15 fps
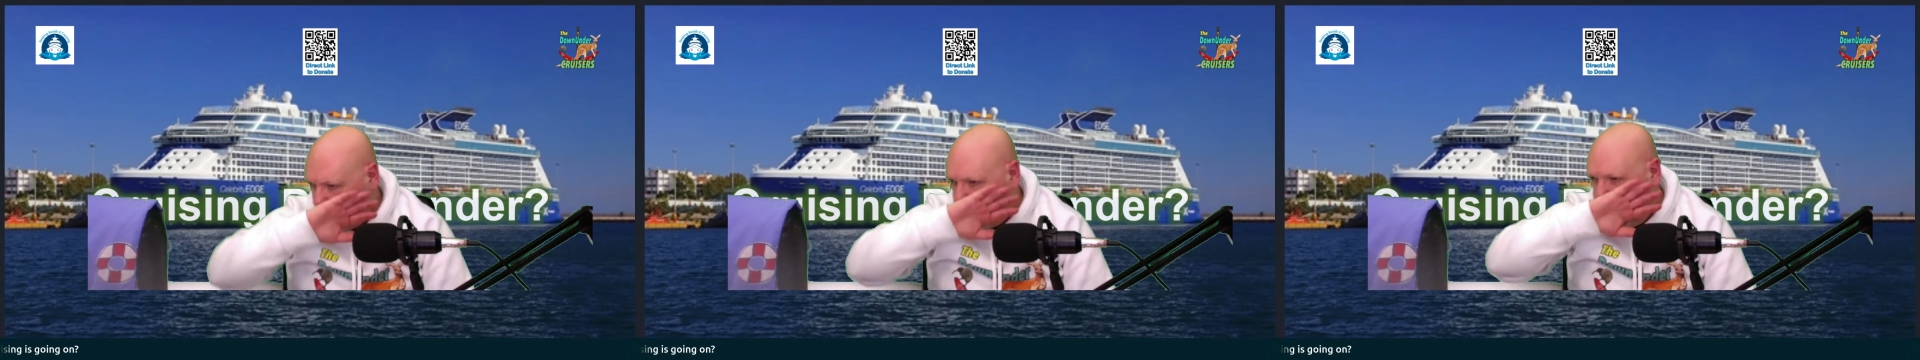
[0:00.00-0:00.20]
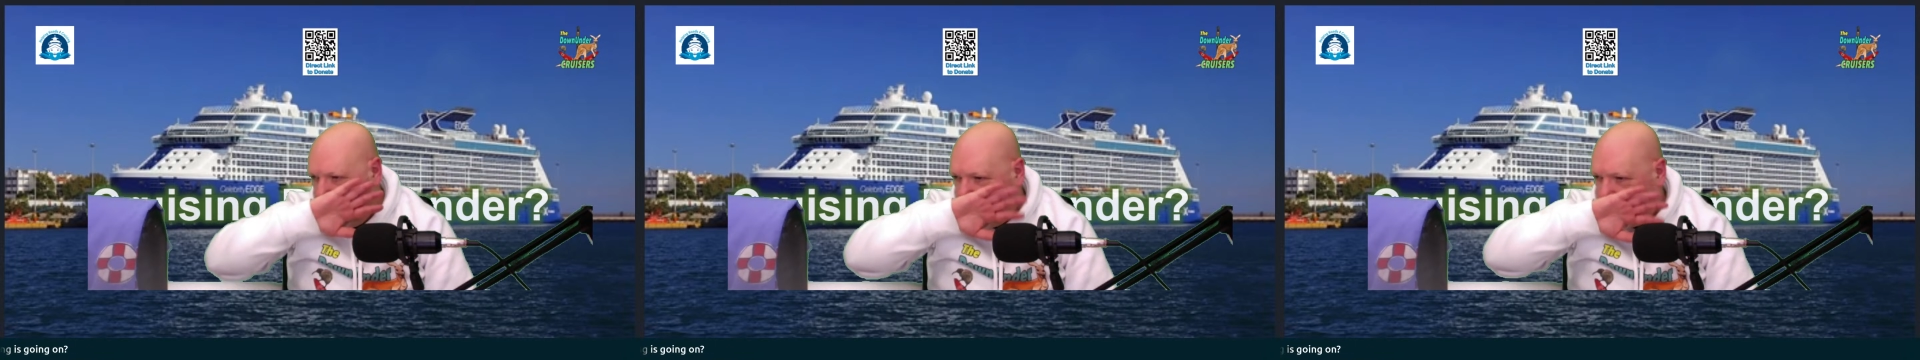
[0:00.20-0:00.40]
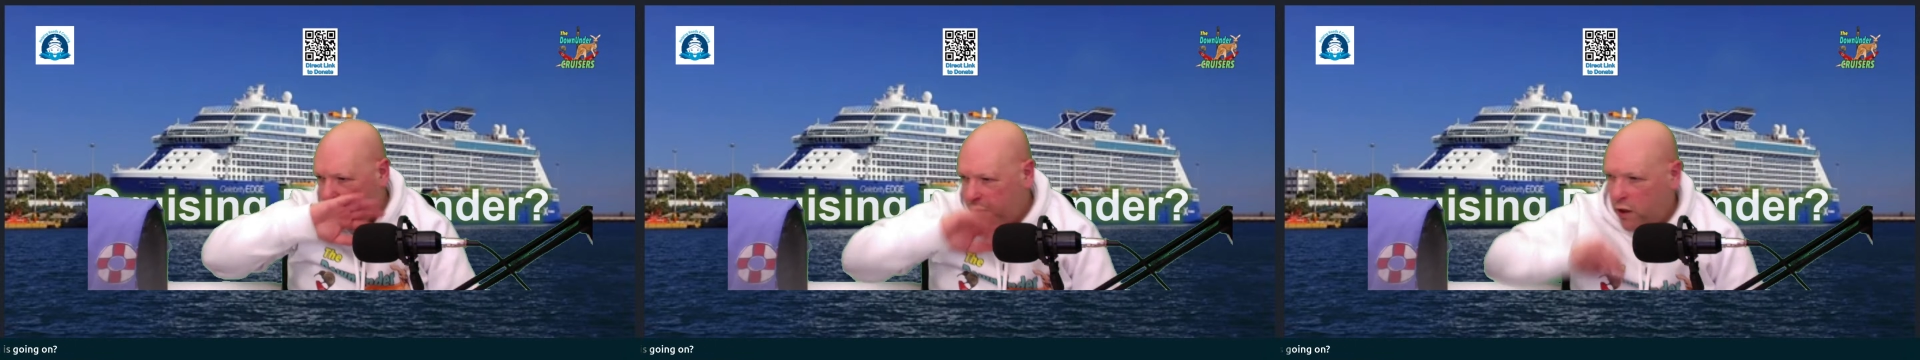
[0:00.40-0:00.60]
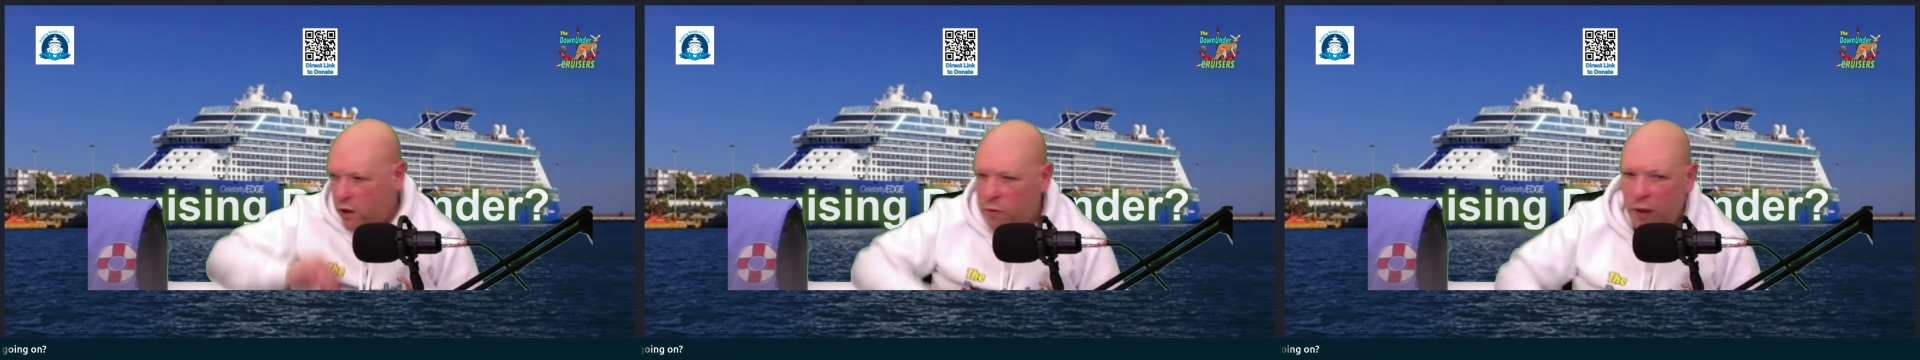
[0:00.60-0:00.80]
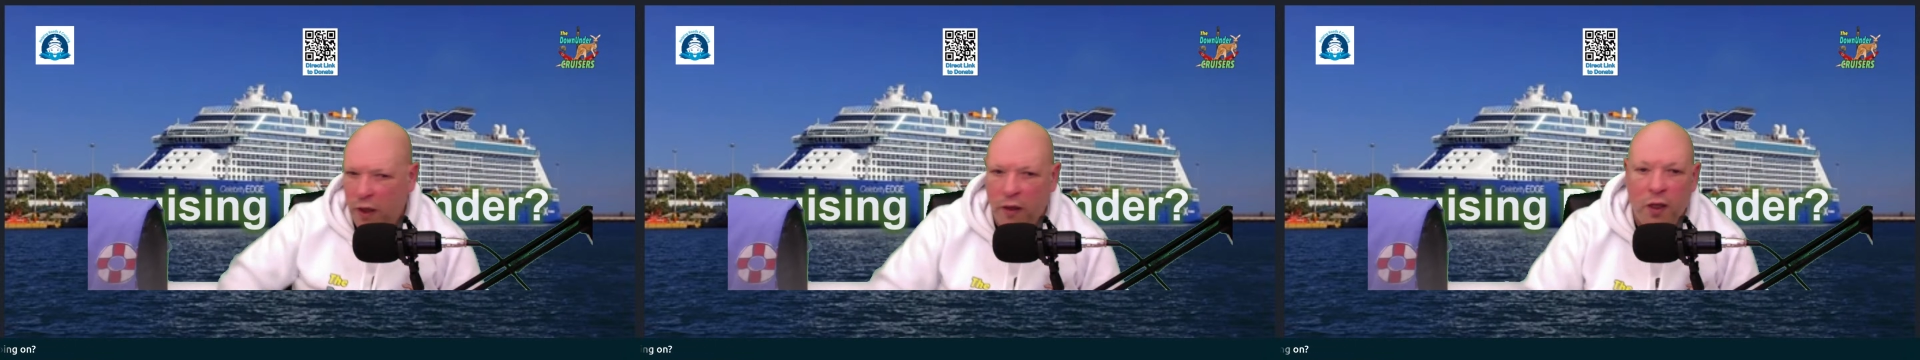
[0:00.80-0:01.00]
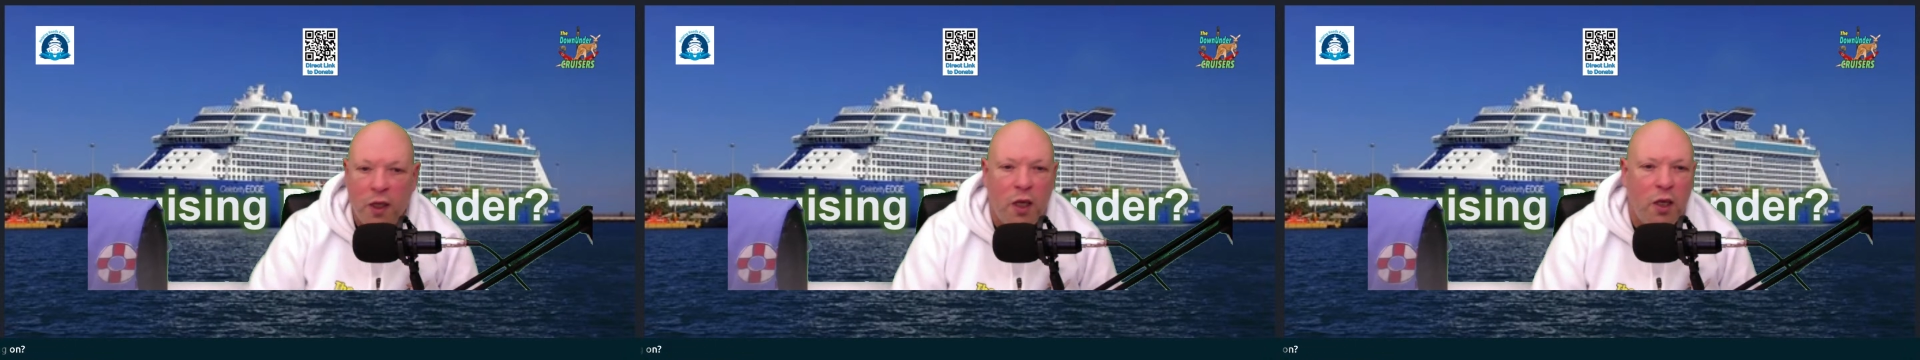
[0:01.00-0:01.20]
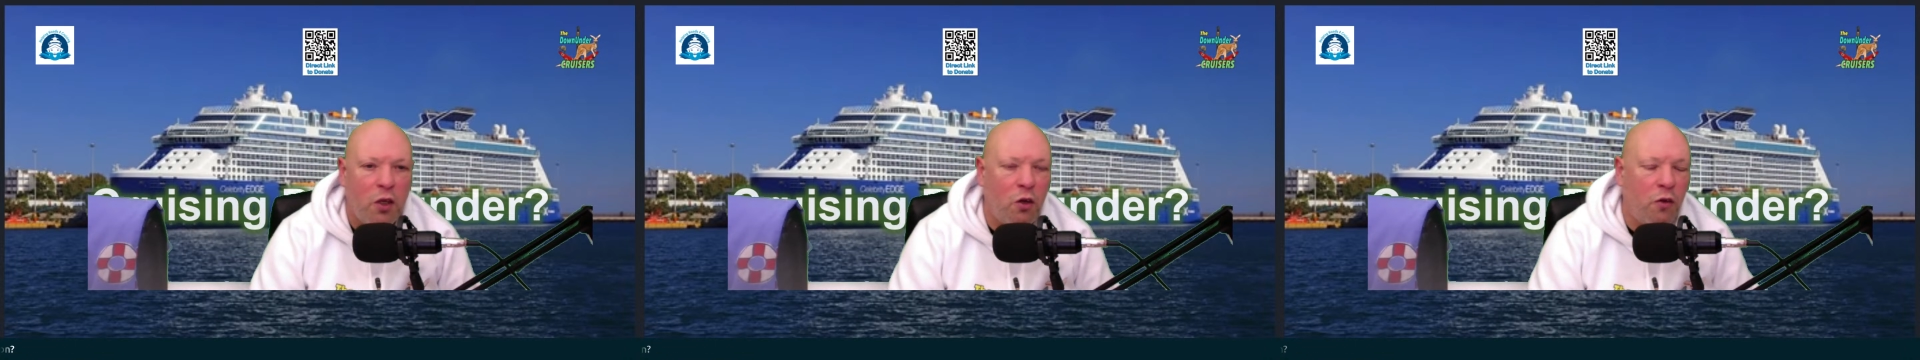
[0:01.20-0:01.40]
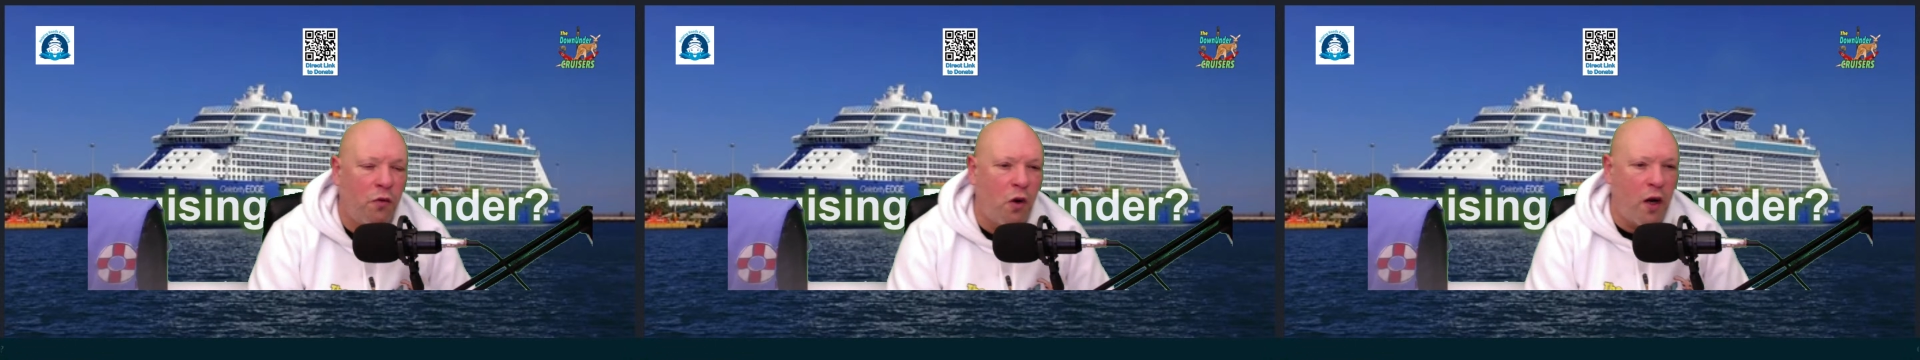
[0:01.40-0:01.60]
excuse me,
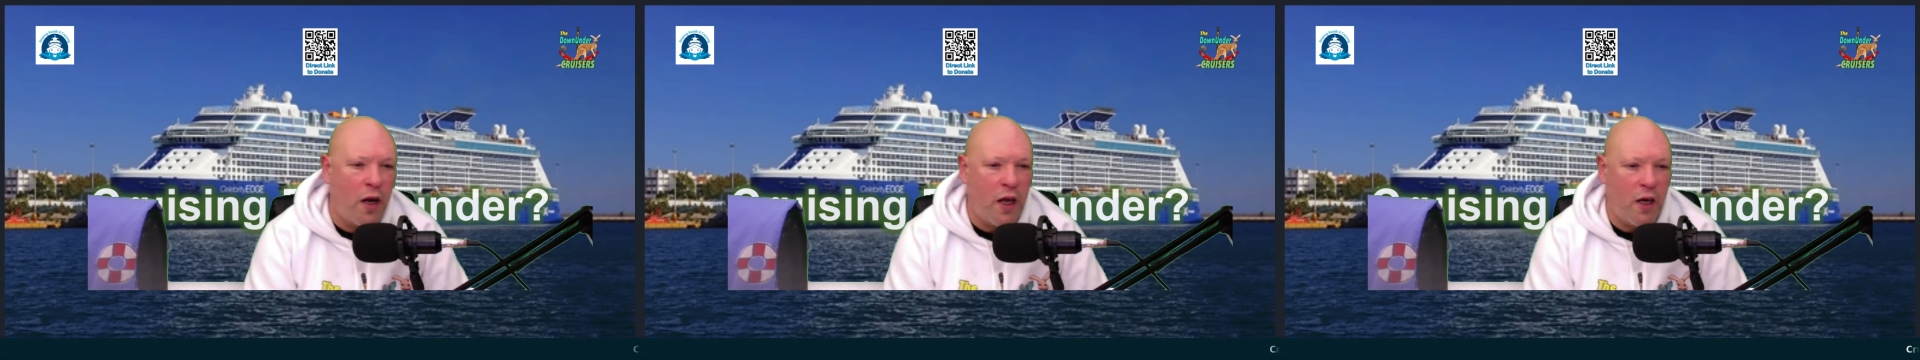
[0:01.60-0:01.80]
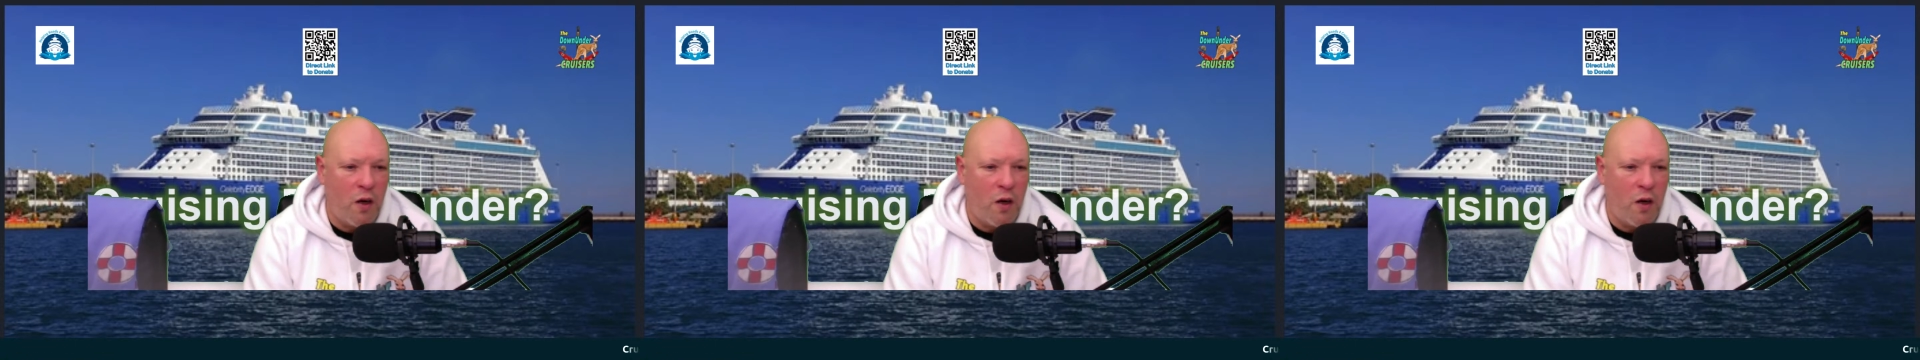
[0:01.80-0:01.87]
you've not had